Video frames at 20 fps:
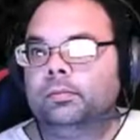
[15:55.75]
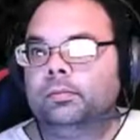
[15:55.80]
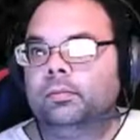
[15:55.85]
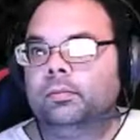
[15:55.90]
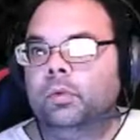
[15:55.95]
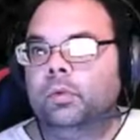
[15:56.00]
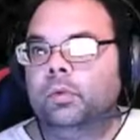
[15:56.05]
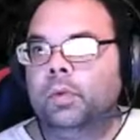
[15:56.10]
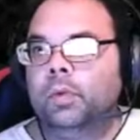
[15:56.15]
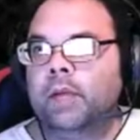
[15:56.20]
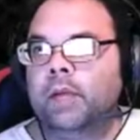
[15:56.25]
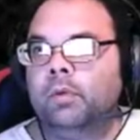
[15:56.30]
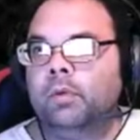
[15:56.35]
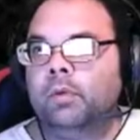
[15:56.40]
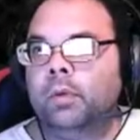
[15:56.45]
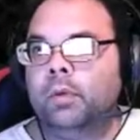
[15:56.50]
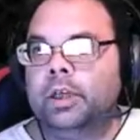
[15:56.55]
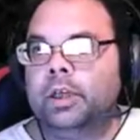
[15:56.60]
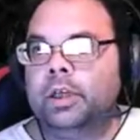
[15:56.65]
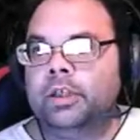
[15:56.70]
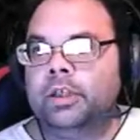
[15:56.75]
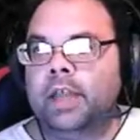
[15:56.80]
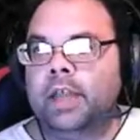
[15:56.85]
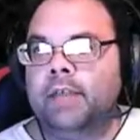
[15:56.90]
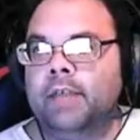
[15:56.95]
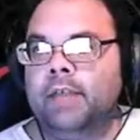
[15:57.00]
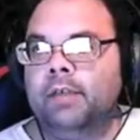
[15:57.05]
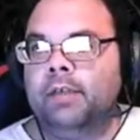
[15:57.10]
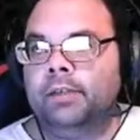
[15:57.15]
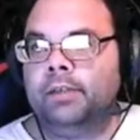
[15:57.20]
whenever we
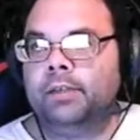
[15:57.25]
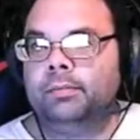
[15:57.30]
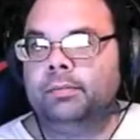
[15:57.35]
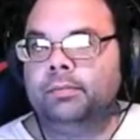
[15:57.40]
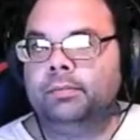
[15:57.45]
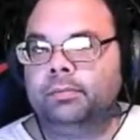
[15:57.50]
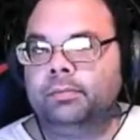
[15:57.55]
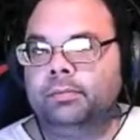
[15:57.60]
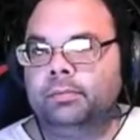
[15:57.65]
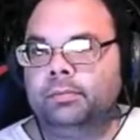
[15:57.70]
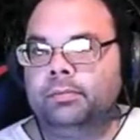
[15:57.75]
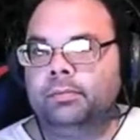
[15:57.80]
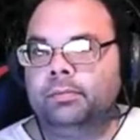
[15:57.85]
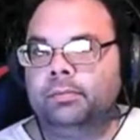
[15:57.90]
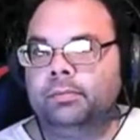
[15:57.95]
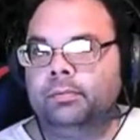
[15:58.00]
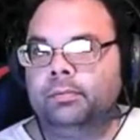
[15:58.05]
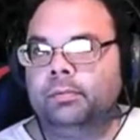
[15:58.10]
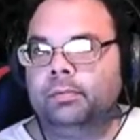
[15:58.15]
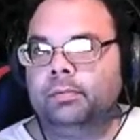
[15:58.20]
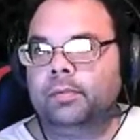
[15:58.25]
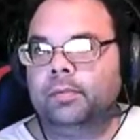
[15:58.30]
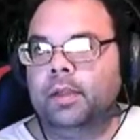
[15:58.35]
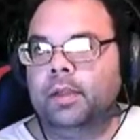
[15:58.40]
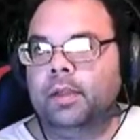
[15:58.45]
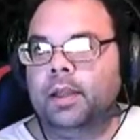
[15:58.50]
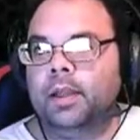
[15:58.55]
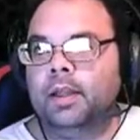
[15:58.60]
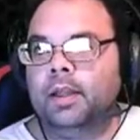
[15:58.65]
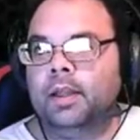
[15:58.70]
save it,
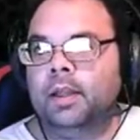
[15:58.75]
and